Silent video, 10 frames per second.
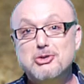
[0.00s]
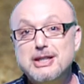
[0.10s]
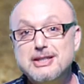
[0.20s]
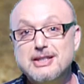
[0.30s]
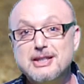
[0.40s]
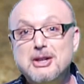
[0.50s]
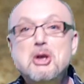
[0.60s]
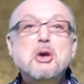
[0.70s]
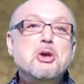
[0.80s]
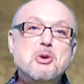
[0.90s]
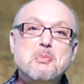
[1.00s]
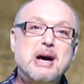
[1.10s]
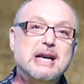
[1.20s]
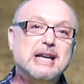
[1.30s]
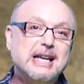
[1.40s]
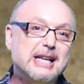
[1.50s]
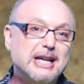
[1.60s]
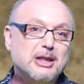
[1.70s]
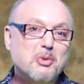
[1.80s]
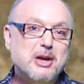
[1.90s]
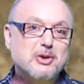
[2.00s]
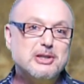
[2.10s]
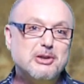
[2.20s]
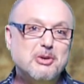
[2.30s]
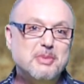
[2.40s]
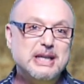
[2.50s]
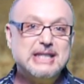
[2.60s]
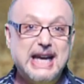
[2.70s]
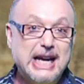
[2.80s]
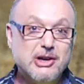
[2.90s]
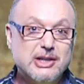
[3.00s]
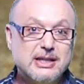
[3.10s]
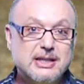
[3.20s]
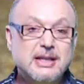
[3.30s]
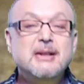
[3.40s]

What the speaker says: dresses. You might not like the way your soulmate's hair is.